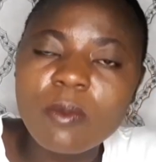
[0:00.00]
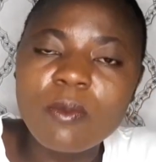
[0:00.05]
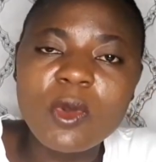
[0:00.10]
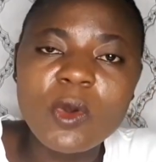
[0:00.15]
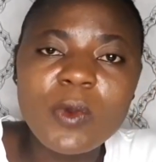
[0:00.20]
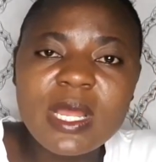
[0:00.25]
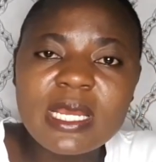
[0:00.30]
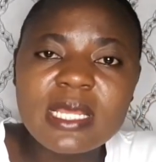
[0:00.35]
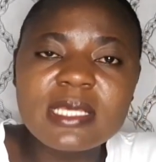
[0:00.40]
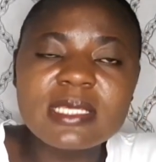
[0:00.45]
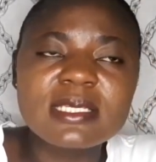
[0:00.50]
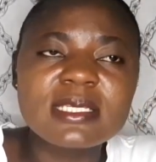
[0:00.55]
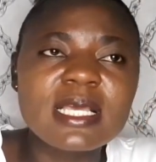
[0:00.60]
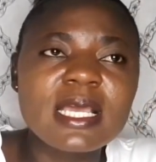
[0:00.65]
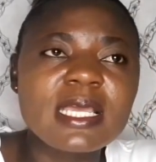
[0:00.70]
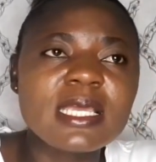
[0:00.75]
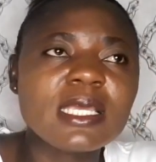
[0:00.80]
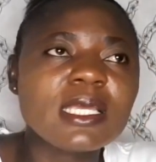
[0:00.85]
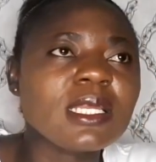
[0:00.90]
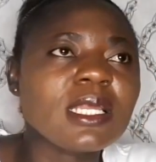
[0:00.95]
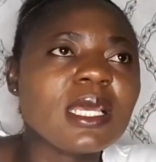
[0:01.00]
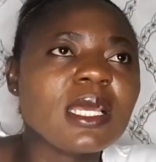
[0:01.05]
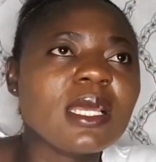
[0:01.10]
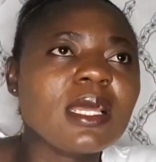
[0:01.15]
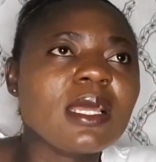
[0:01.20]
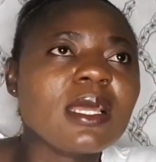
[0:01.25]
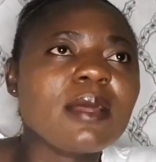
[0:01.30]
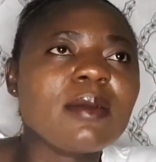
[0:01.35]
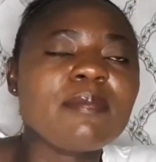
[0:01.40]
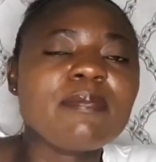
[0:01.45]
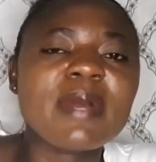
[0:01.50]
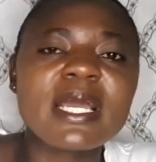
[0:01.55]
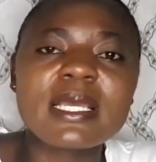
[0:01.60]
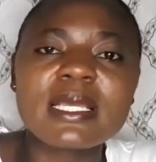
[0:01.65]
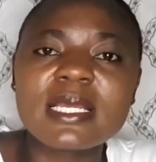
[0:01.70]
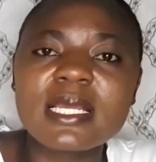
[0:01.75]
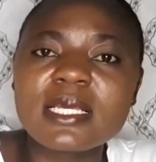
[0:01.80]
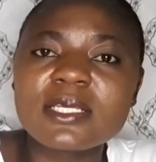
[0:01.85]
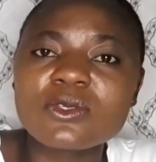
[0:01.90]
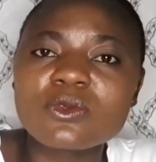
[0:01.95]
But when he's saying
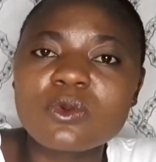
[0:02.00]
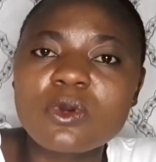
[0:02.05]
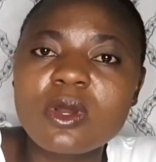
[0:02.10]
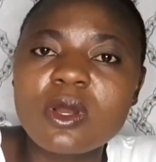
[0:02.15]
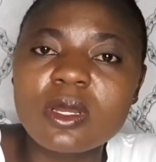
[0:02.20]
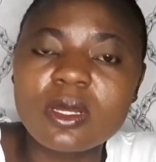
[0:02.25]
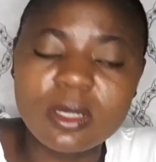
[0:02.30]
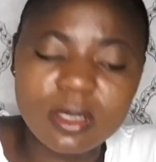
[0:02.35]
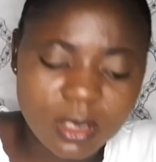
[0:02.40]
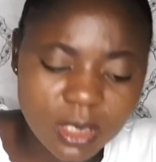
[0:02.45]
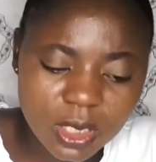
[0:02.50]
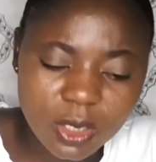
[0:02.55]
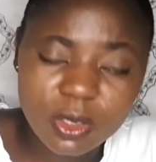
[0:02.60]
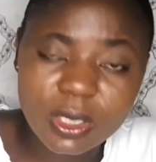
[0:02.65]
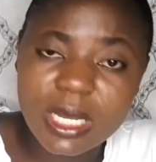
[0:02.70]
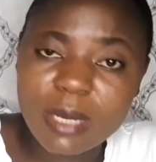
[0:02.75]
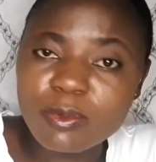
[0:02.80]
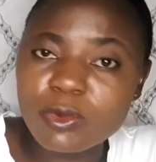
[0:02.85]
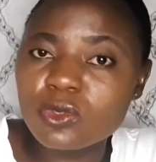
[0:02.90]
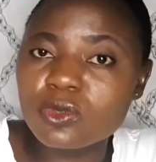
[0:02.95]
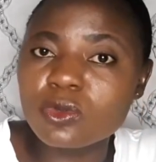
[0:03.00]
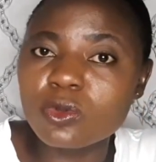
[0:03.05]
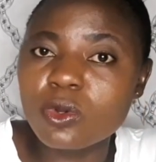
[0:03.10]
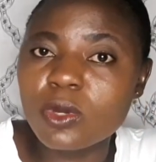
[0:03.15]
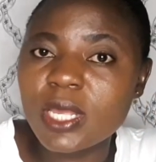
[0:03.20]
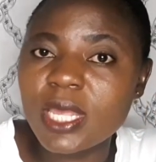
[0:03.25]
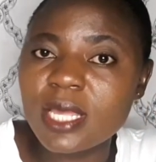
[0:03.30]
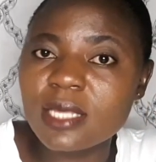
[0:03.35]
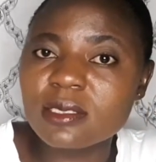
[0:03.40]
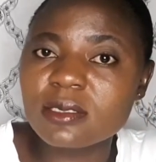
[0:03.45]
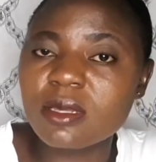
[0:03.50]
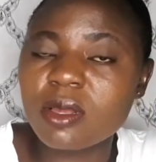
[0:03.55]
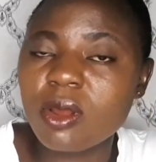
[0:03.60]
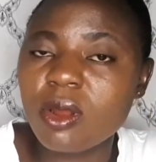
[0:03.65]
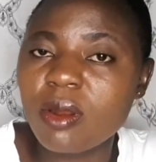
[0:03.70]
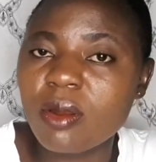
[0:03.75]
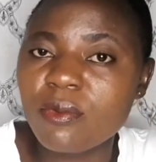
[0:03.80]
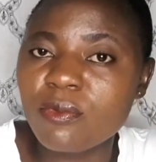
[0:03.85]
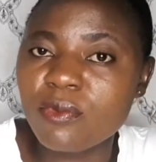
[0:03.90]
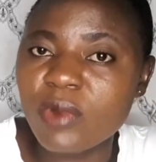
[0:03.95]
bank network unable to locate
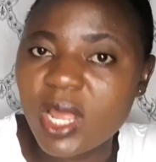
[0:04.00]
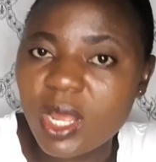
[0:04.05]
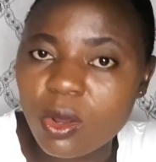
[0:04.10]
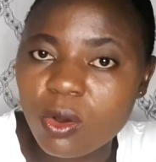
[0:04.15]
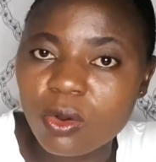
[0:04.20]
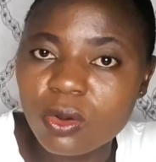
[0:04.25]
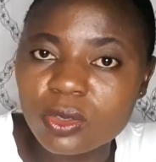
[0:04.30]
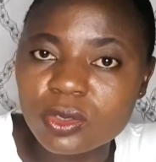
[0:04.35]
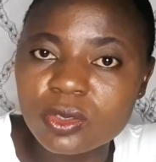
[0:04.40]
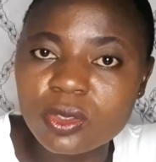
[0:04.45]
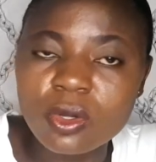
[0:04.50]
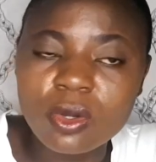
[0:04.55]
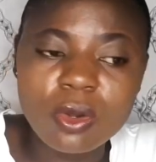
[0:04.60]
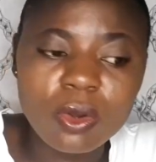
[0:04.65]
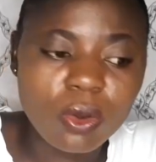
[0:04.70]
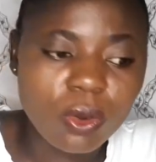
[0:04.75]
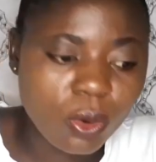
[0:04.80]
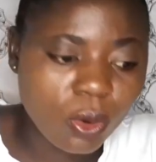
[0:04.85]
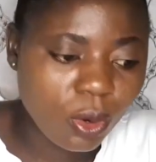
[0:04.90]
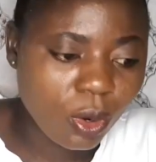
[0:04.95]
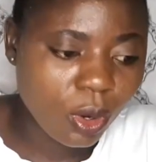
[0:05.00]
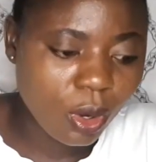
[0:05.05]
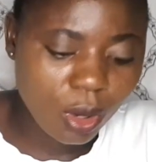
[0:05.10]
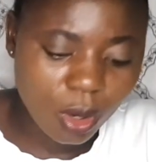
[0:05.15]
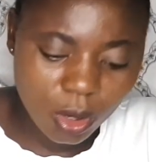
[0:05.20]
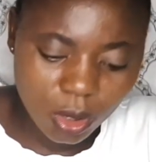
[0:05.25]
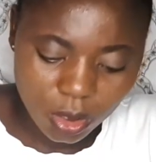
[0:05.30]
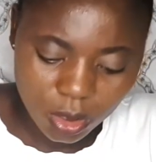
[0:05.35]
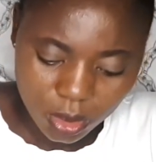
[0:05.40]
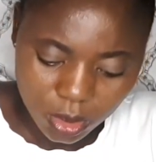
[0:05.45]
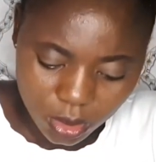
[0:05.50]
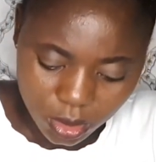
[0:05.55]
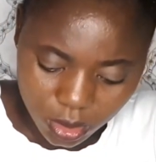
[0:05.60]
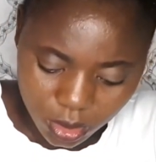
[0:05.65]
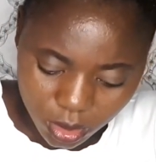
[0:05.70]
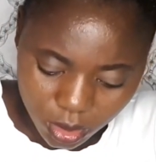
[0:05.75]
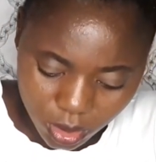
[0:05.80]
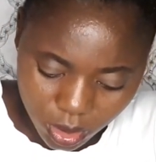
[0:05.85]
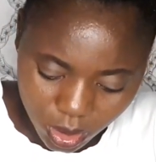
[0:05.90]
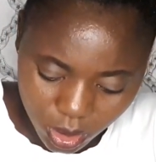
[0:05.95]
record or
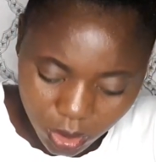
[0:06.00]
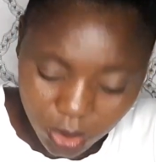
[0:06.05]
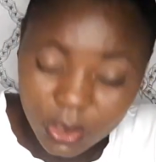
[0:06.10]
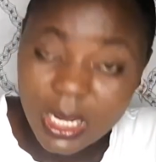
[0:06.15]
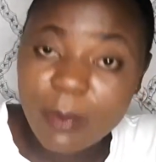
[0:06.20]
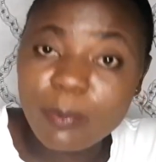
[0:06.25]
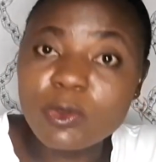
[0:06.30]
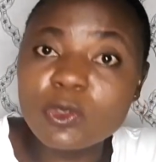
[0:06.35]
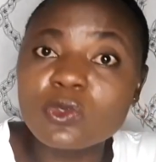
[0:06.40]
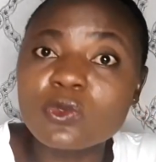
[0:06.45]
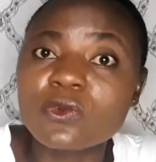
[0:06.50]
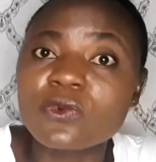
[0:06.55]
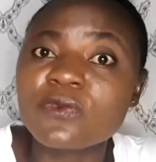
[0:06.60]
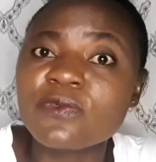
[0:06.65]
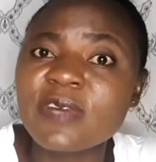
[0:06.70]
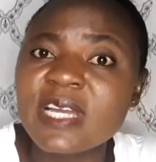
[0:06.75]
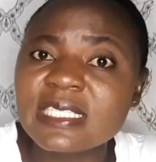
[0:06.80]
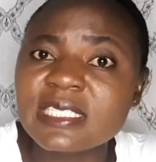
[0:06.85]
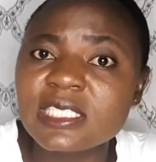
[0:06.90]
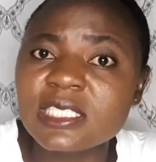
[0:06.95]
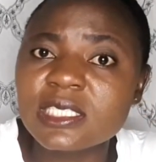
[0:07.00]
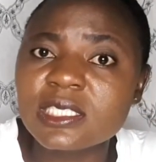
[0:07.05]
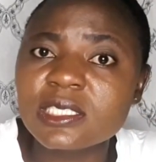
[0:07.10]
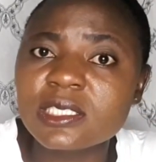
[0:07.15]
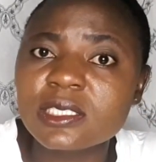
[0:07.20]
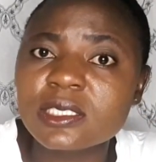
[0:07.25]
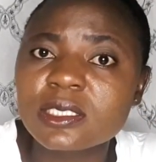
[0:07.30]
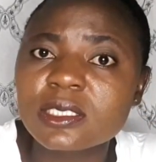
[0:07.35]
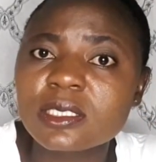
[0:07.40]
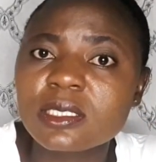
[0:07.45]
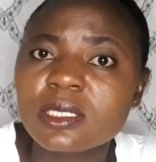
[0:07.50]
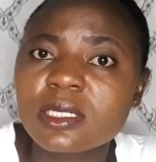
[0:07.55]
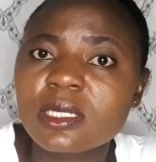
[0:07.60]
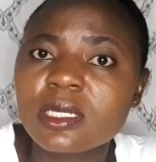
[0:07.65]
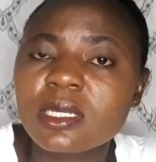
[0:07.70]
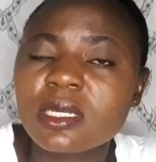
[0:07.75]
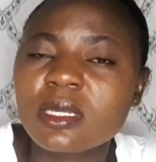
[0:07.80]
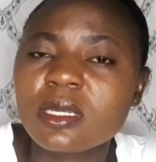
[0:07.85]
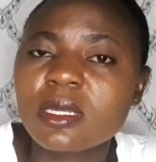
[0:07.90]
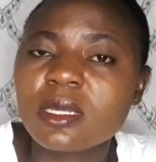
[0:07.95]
unable to fetch
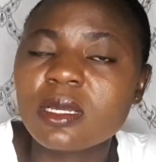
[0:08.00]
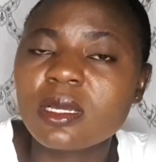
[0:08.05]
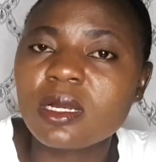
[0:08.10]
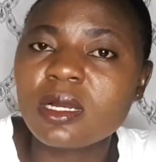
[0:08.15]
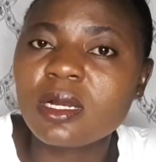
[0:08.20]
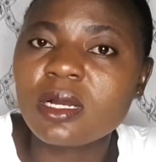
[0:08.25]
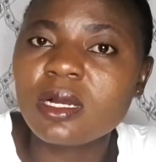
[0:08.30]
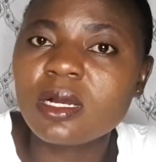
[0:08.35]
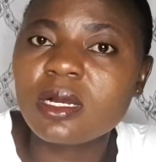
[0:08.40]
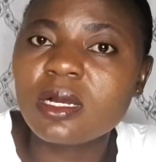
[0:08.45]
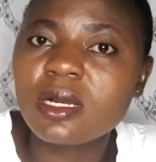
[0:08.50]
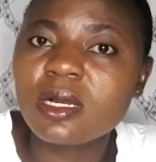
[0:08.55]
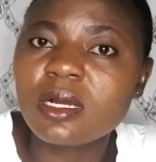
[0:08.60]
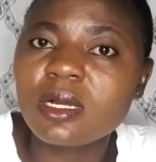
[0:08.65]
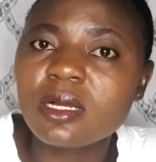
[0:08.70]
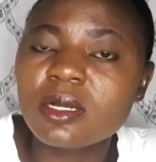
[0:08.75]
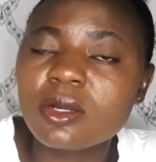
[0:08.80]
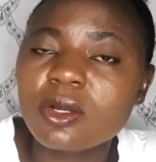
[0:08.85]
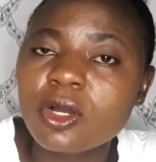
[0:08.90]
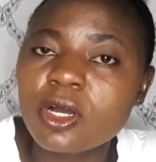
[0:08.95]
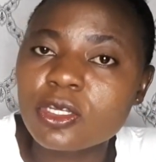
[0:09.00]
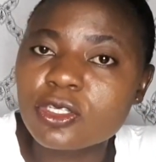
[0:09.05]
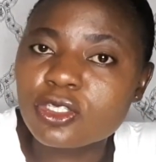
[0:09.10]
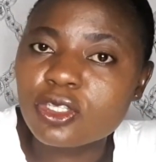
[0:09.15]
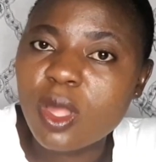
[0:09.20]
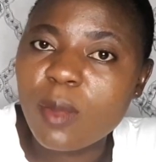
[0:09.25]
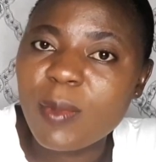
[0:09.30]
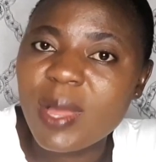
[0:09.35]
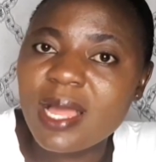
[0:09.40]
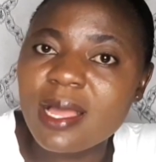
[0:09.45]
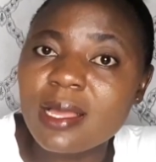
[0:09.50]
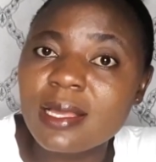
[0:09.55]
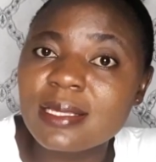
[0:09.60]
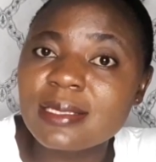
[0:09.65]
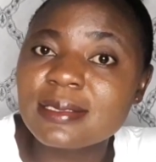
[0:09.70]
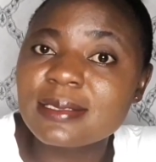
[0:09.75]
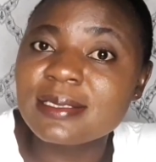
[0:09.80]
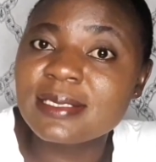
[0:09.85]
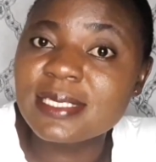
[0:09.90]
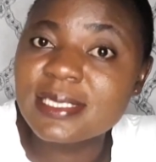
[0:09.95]

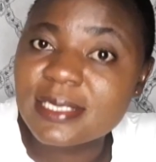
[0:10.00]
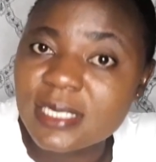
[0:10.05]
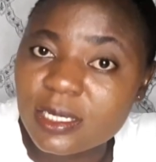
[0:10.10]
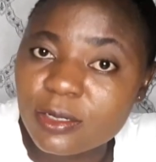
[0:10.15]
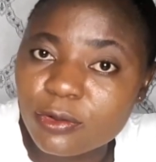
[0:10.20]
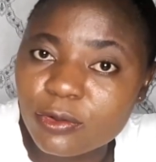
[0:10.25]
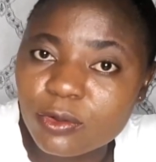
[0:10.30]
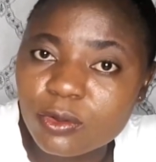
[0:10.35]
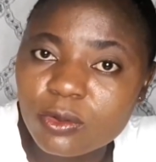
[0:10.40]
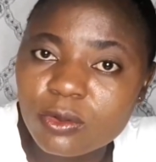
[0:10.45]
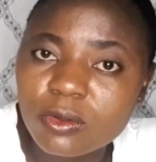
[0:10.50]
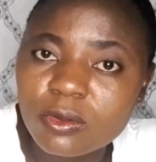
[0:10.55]
customer detail,